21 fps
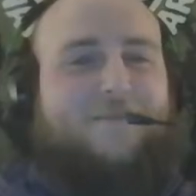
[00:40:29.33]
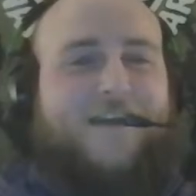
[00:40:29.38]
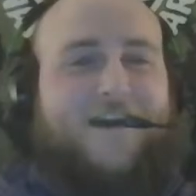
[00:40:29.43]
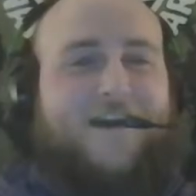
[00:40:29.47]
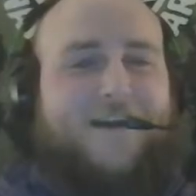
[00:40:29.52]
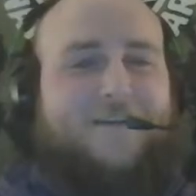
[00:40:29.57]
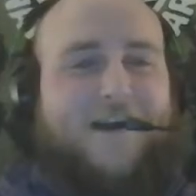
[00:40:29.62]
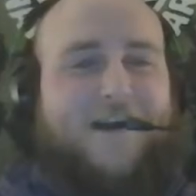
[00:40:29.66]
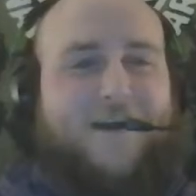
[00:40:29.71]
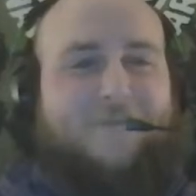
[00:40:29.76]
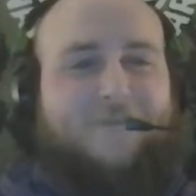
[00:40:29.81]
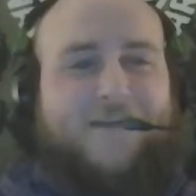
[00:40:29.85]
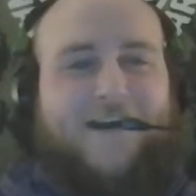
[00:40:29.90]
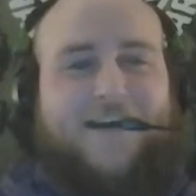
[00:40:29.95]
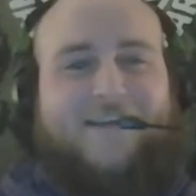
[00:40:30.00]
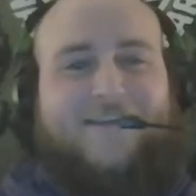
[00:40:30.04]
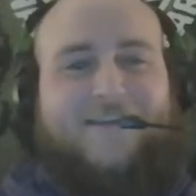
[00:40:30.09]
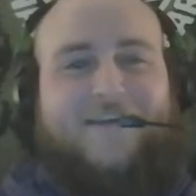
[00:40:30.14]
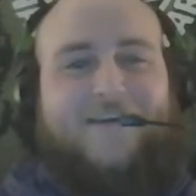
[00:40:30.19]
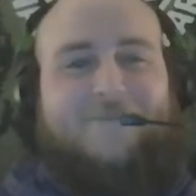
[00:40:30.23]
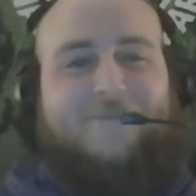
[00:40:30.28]
and I'm
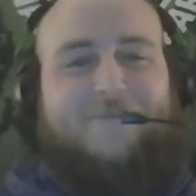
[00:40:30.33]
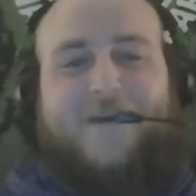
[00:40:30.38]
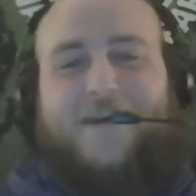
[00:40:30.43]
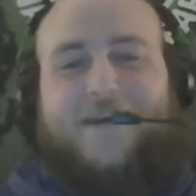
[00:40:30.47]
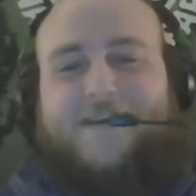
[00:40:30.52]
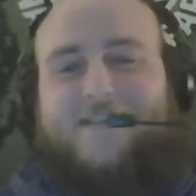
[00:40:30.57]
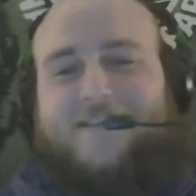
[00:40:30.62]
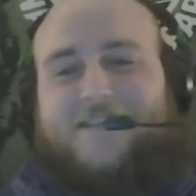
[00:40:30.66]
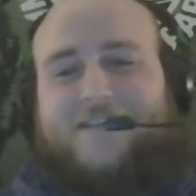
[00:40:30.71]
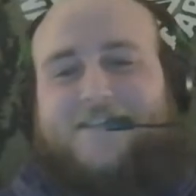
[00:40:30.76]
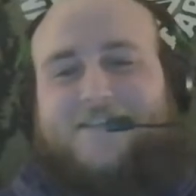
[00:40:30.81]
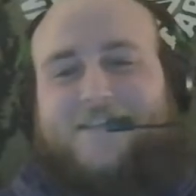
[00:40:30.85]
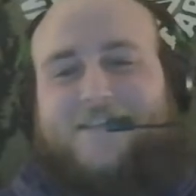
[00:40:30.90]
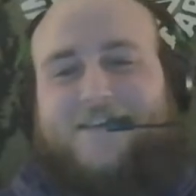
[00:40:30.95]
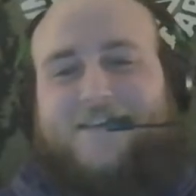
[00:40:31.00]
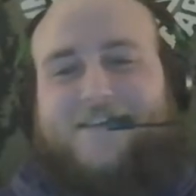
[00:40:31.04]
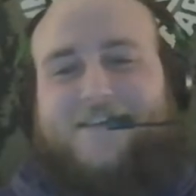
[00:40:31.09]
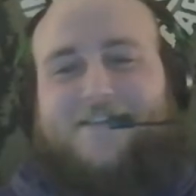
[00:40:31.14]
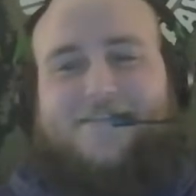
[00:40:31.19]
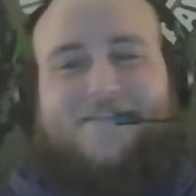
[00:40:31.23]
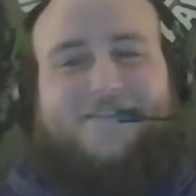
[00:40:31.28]
not a young man these
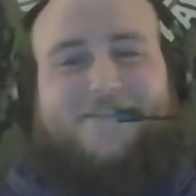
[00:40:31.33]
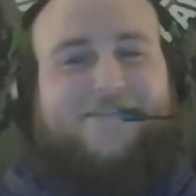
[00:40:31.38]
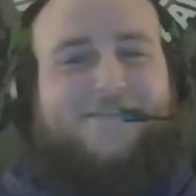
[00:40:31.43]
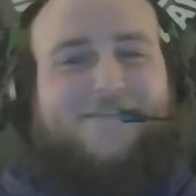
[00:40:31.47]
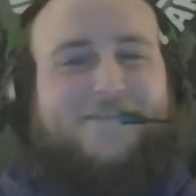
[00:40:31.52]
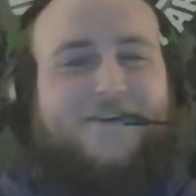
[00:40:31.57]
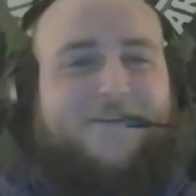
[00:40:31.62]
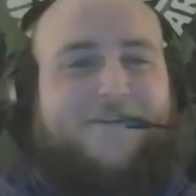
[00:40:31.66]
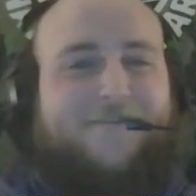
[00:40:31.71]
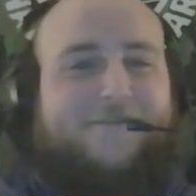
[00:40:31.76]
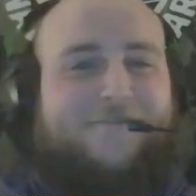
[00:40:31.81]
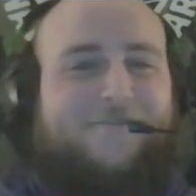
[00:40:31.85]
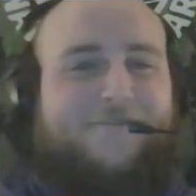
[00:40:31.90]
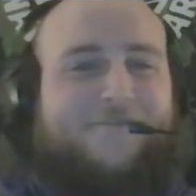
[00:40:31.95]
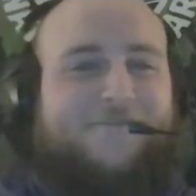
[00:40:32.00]
days. So